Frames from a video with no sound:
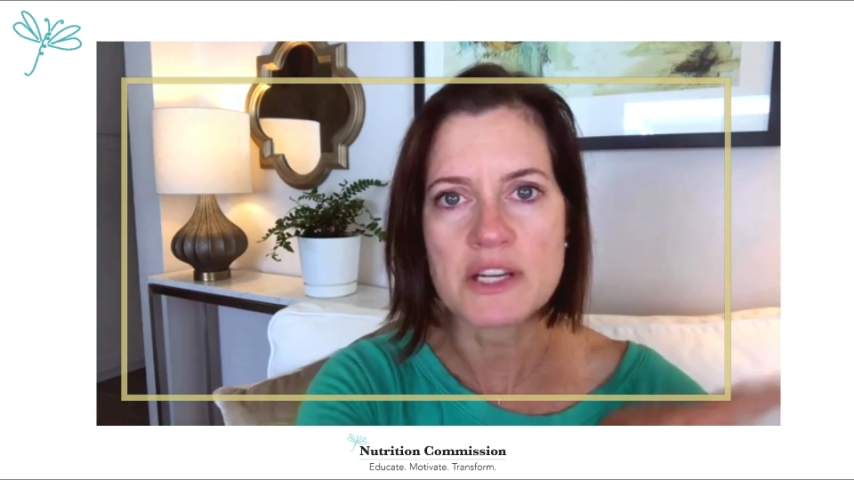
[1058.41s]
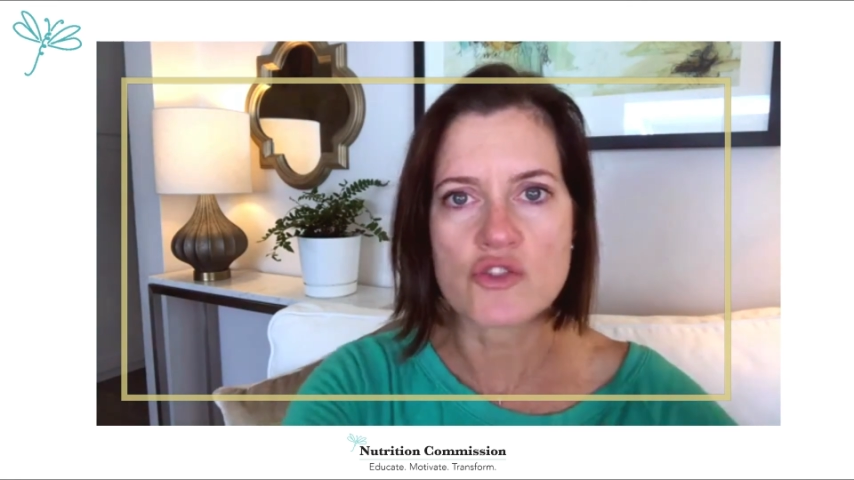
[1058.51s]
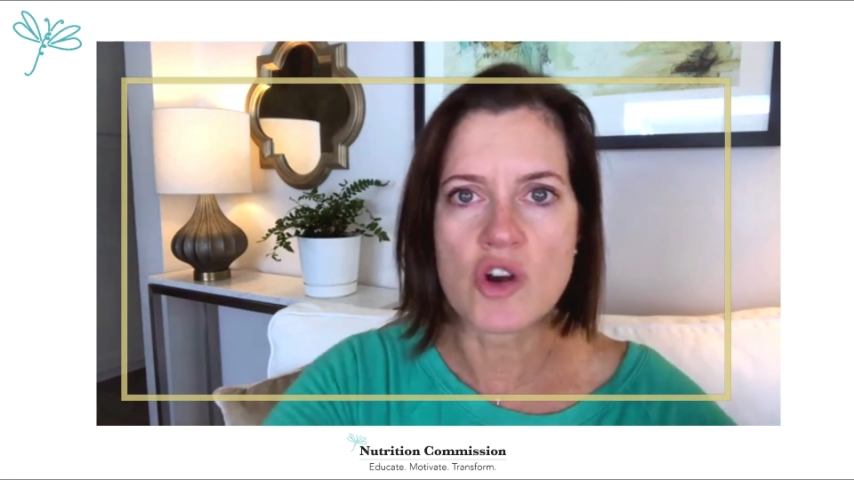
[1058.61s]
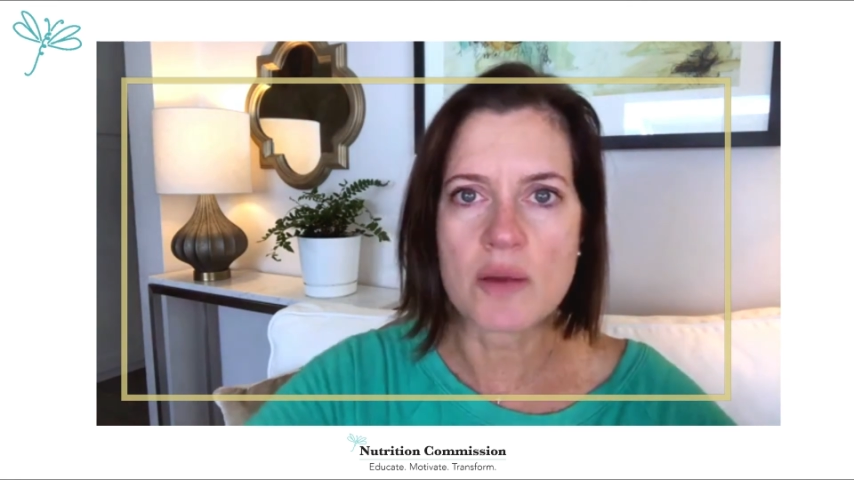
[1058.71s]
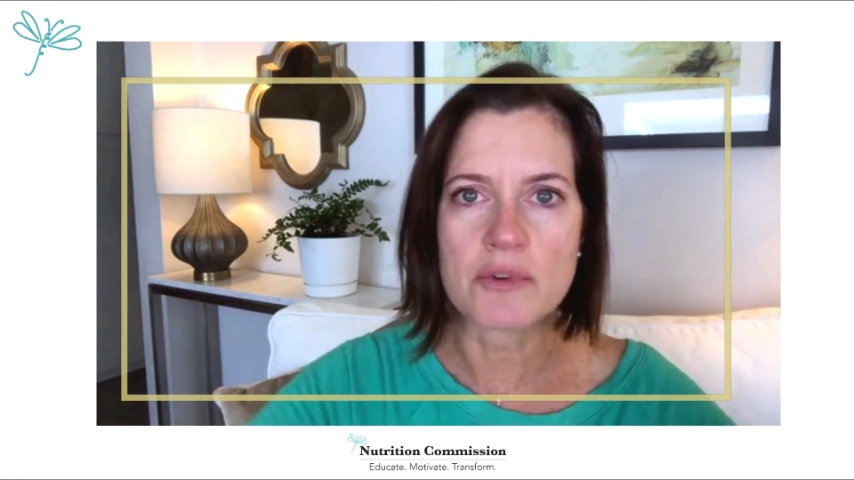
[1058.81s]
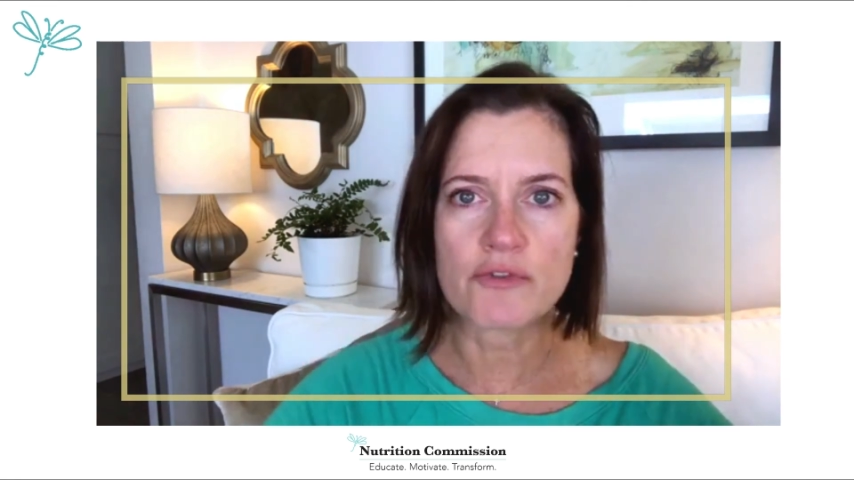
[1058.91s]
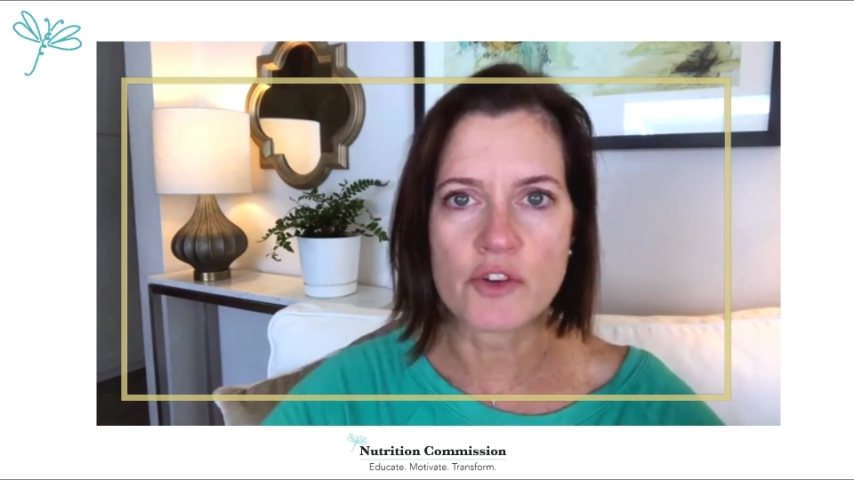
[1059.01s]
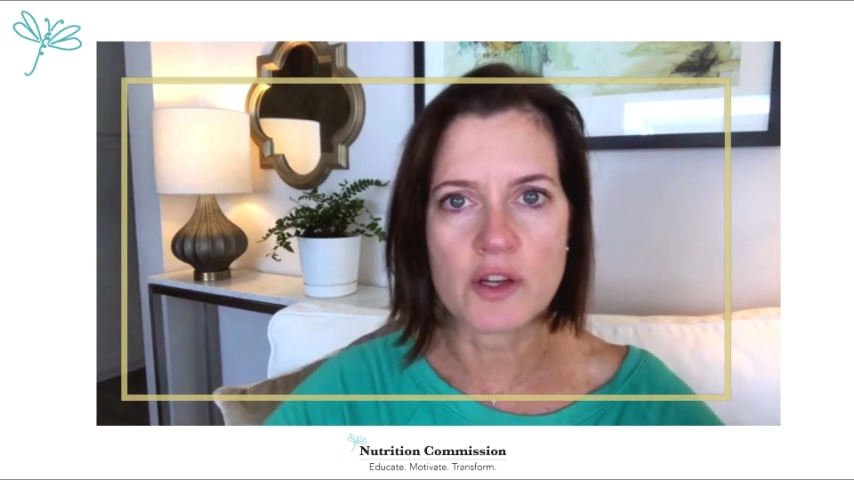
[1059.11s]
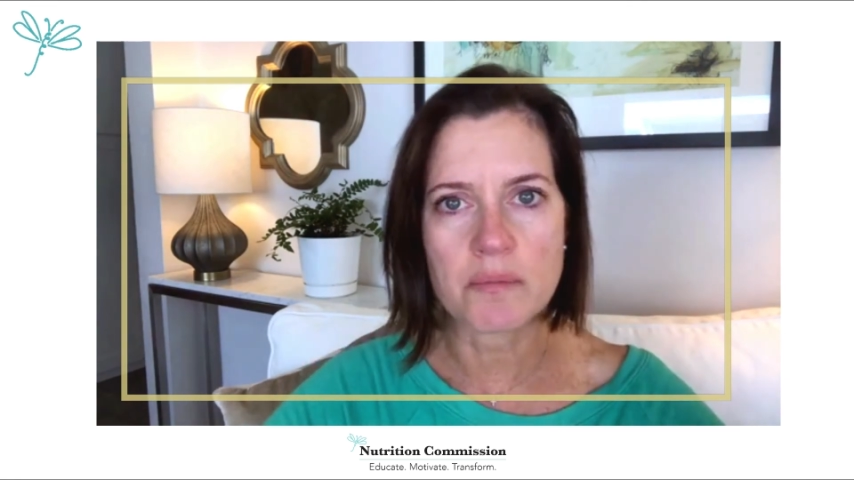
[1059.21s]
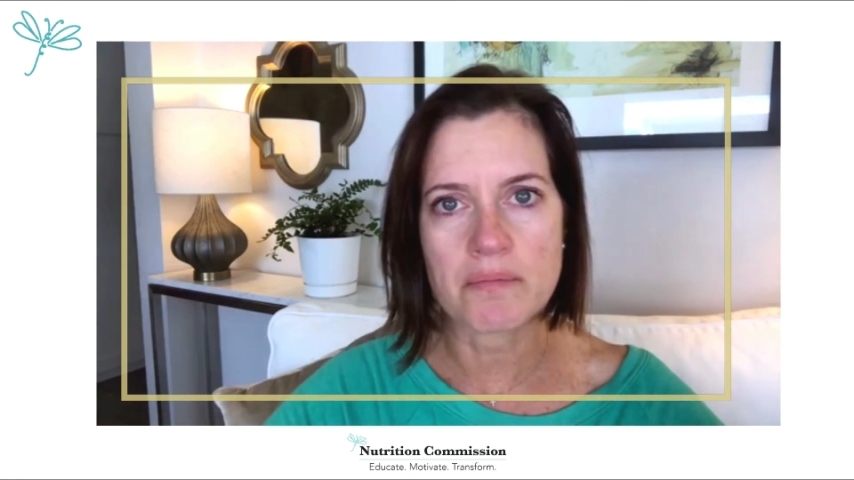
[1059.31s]
trauma
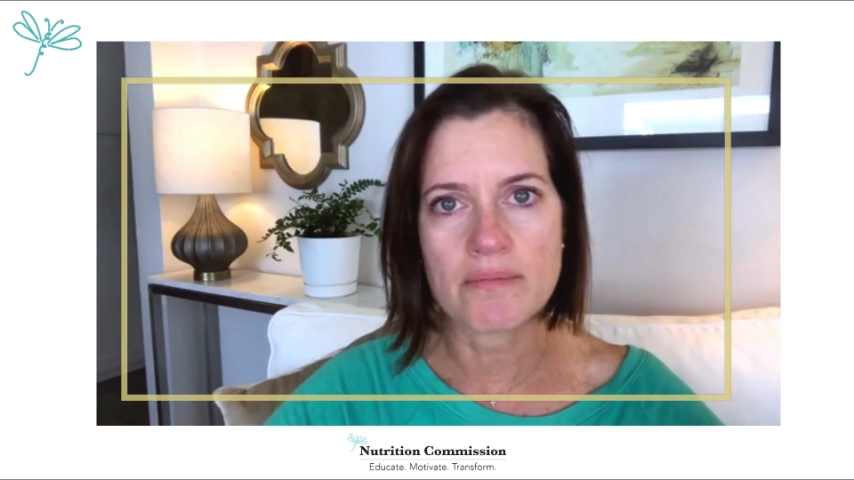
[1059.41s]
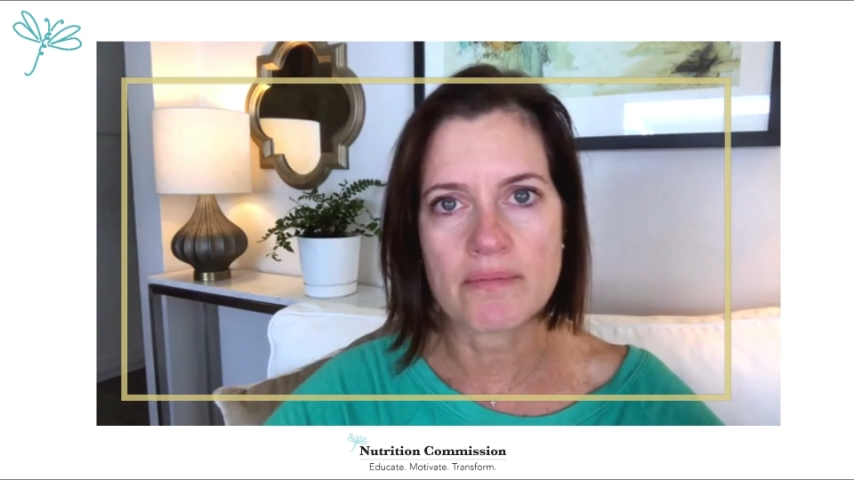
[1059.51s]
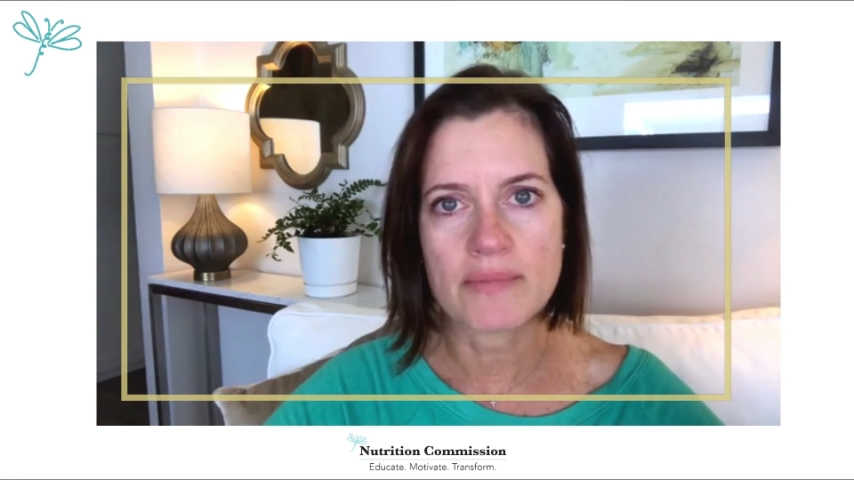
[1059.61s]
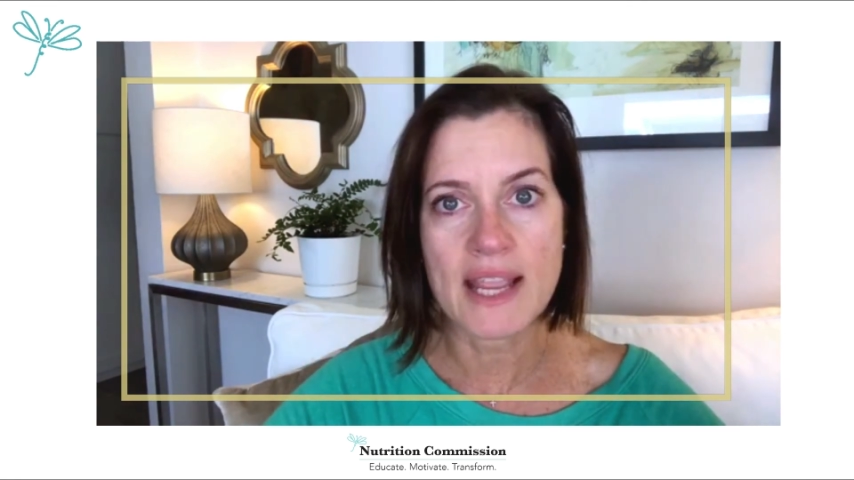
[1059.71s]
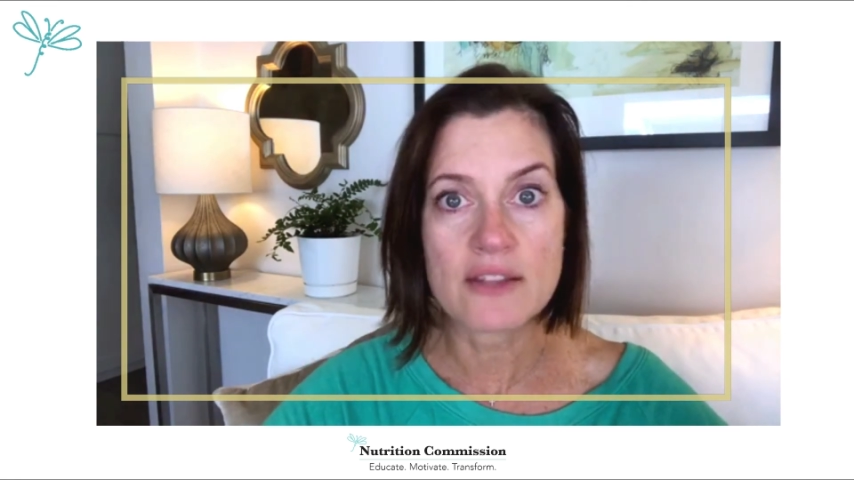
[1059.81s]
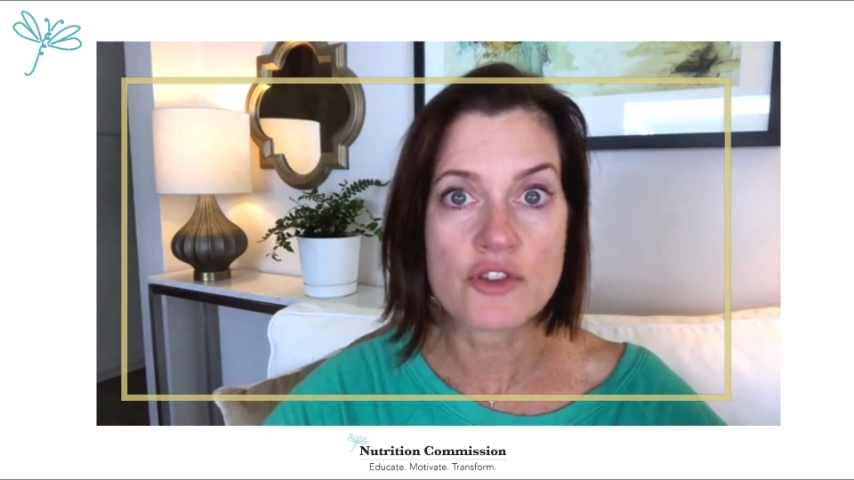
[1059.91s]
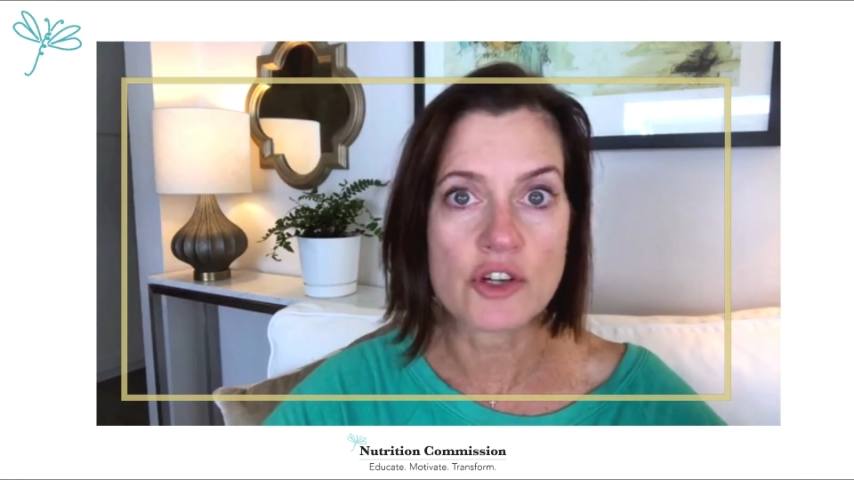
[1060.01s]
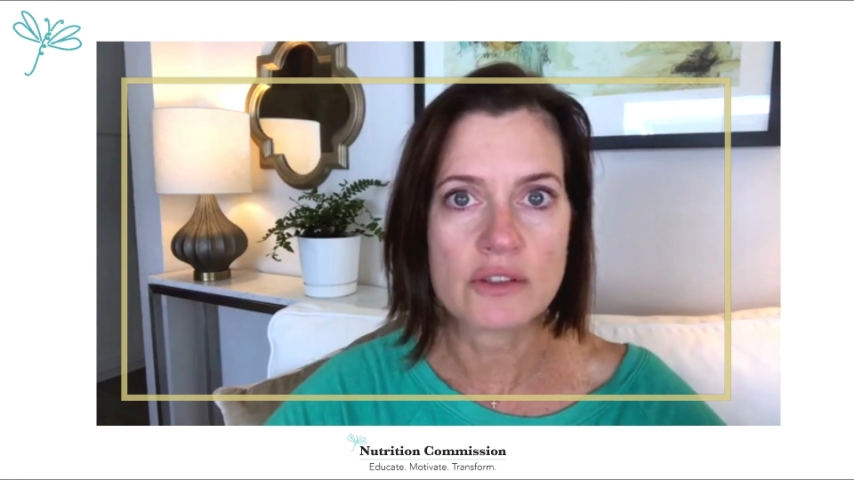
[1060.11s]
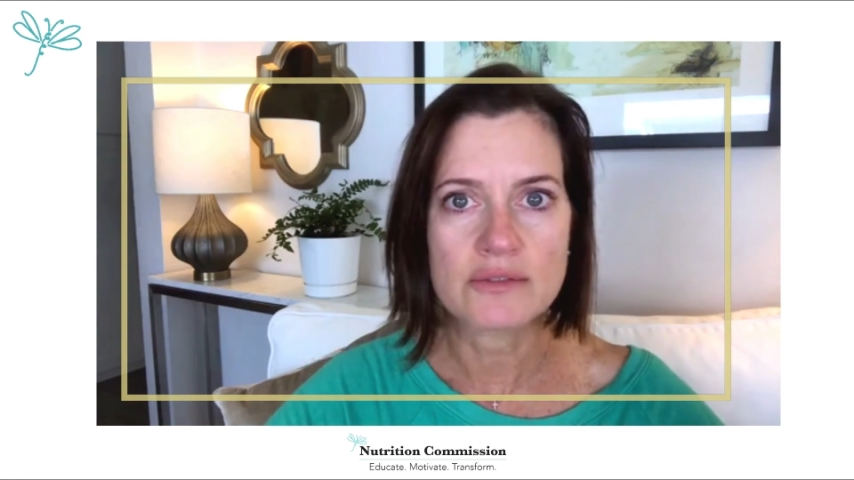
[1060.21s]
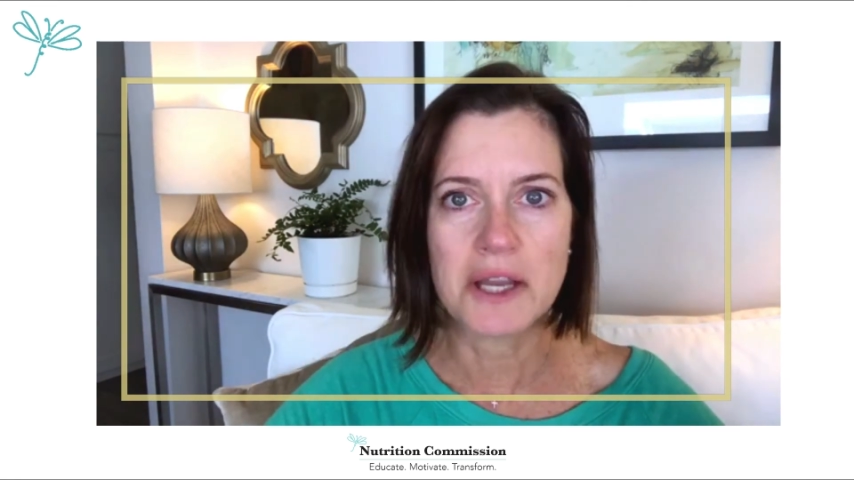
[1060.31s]
from cancer.